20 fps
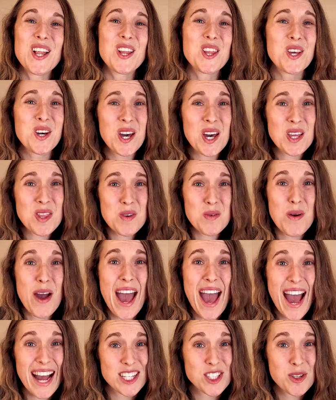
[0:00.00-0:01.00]
Looking through a
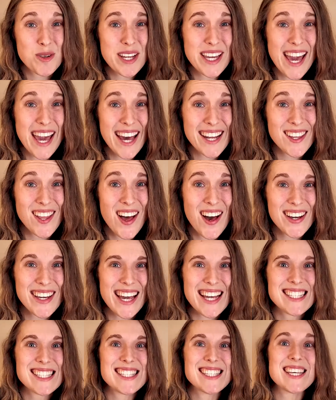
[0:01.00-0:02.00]
hatchery catalog
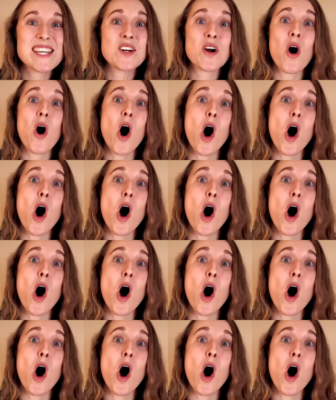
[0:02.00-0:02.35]
and seeing